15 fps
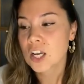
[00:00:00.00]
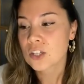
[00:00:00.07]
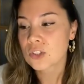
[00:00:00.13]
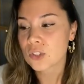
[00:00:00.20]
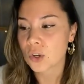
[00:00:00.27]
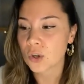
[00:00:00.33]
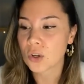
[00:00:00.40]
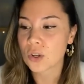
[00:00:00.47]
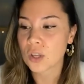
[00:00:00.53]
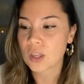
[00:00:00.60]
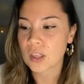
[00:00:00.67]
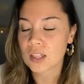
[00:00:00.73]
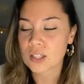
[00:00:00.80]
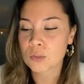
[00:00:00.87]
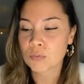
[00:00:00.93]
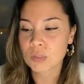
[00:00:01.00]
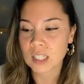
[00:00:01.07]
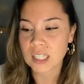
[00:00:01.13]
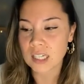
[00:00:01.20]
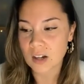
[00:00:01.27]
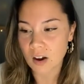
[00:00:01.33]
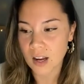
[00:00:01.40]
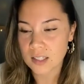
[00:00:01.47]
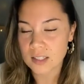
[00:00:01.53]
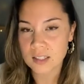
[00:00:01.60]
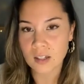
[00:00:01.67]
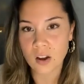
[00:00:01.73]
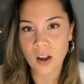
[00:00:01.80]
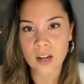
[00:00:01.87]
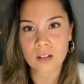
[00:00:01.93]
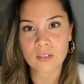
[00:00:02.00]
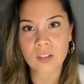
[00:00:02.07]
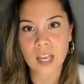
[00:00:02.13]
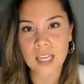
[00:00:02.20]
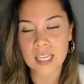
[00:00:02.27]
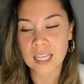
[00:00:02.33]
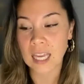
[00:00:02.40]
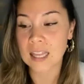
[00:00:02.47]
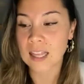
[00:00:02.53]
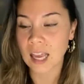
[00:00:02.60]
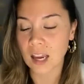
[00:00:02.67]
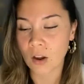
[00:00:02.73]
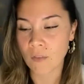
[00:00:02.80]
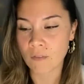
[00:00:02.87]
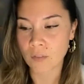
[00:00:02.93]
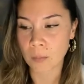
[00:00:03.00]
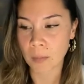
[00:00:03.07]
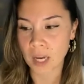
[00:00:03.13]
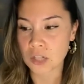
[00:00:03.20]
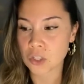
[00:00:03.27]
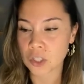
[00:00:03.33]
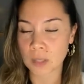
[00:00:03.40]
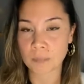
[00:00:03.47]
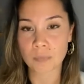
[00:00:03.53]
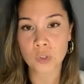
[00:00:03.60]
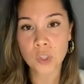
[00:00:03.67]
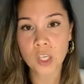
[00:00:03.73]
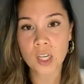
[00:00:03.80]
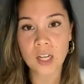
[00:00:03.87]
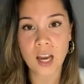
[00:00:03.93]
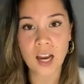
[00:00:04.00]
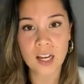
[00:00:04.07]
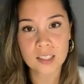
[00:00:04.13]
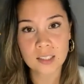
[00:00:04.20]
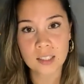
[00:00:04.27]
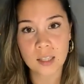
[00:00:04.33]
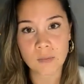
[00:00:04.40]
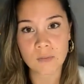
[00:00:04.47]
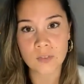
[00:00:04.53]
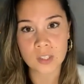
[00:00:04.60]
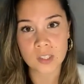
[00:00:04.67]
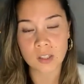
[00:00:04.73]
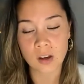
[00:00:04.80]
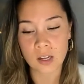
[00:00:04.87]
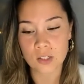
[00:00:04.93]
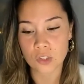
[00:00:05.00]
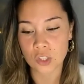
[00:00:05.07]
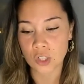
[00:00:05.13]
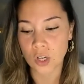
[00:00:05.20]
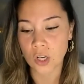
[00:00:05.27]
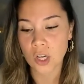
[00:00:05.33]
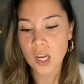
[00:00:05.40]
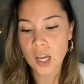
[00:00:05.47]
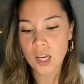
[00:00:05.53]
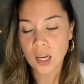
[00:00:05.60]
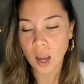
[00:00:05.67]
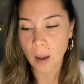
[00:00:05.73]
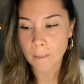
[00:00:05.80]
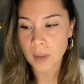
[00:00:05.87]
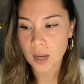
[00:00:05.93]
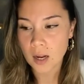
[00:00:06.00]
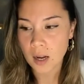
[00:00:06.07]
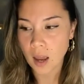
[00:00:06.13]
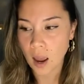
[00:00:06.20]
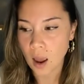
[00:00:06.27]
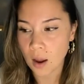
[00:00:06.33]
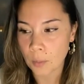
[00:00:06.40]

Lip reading: So it's really nice to kind of like get that confirmation. You can ask them for signs, you know, come in,